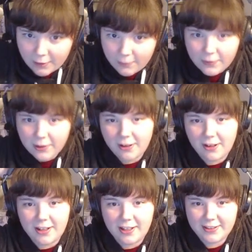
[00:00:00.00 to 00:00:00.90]
helpful.
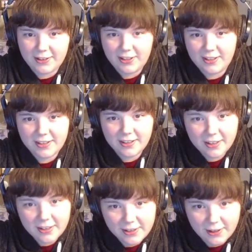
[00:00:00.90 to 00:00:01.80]
Ah, that's good.
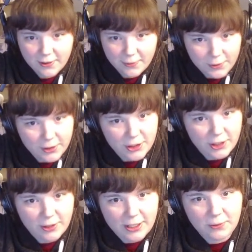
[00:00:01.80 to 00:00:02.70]
Start off with a
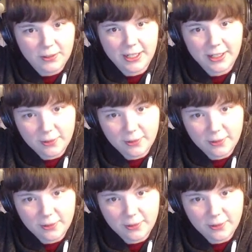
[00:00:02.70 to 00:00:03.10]
general outline